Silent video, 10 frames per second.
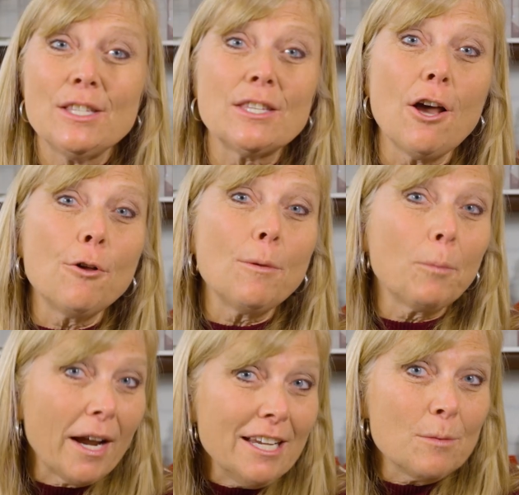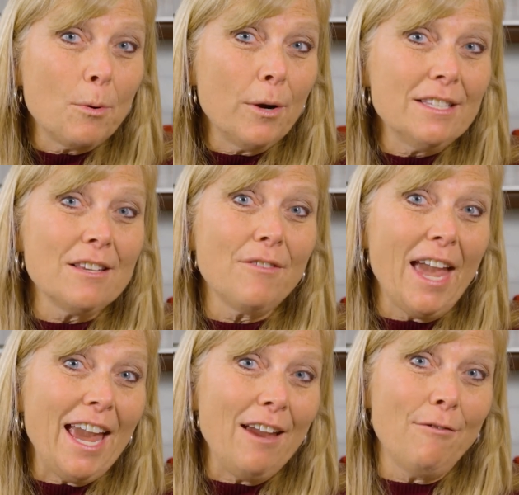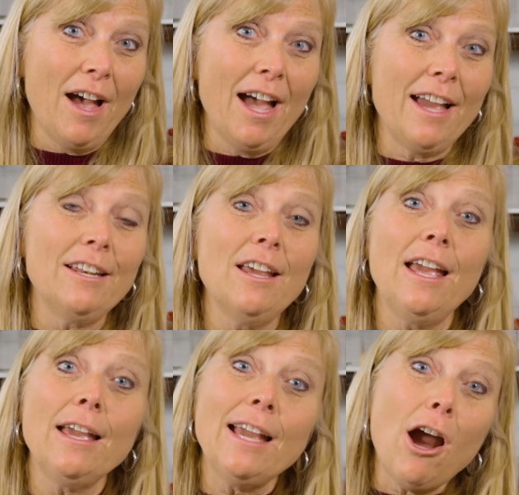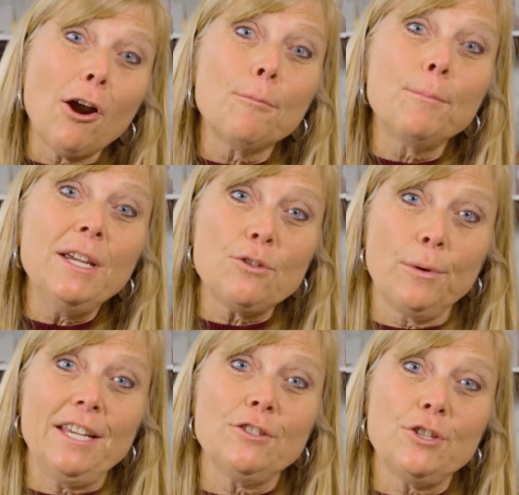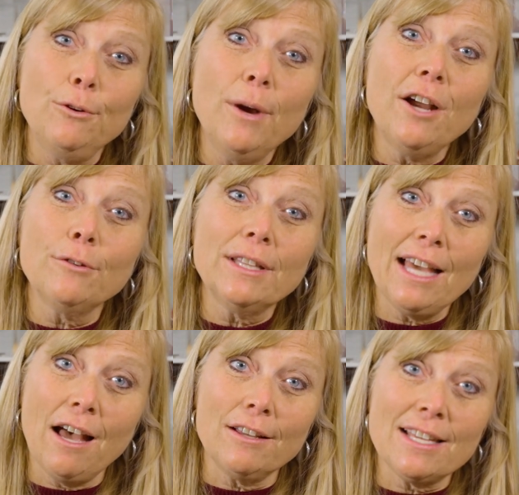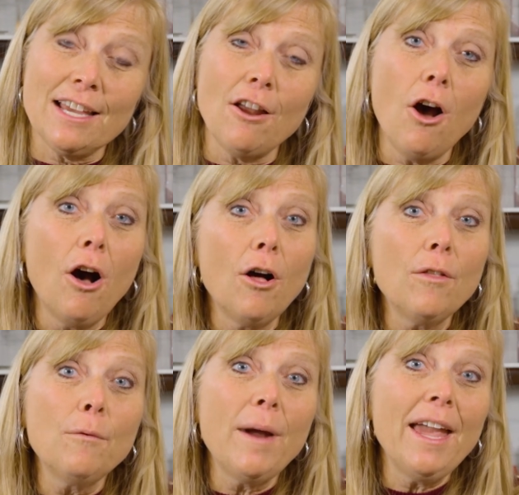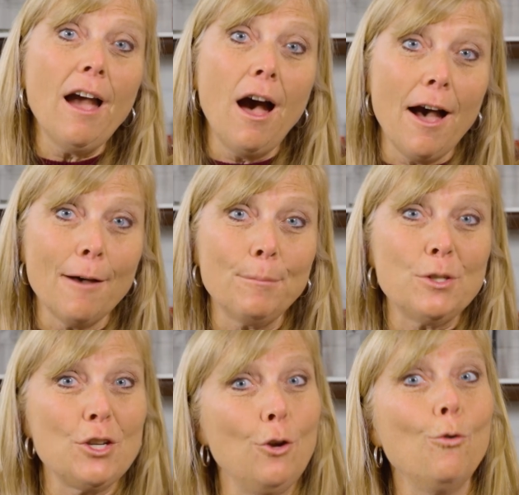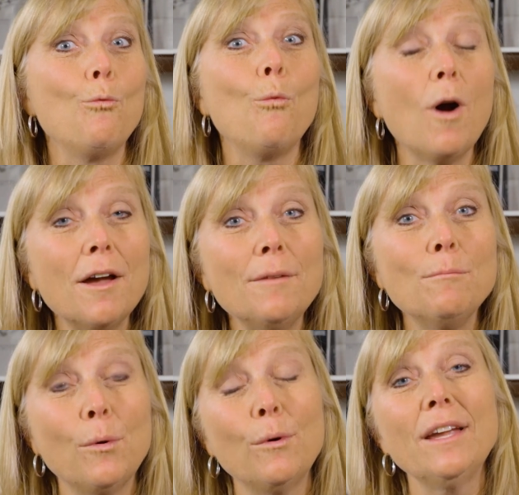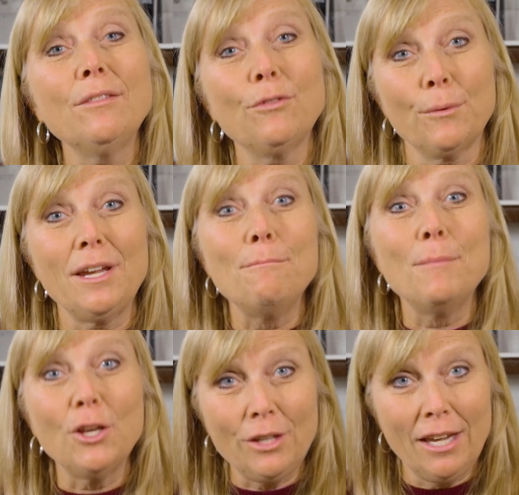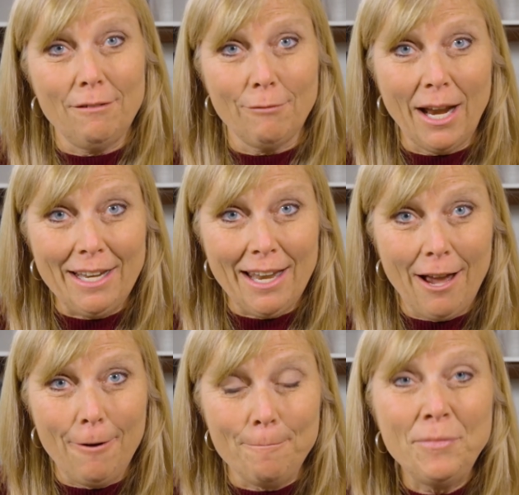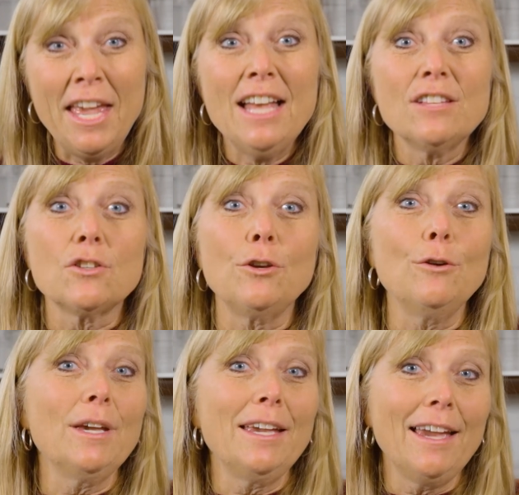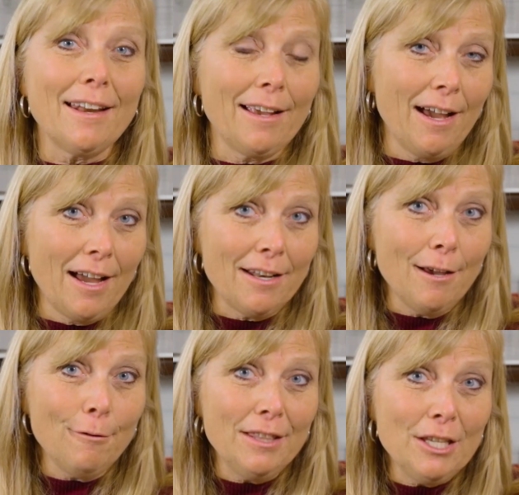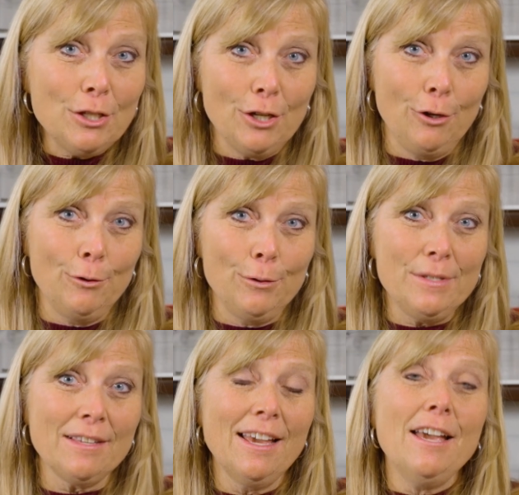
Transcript: So the price points of Avon are between $200,000 all the way up to $1.3 million right now. So you can get a condo in the 2s,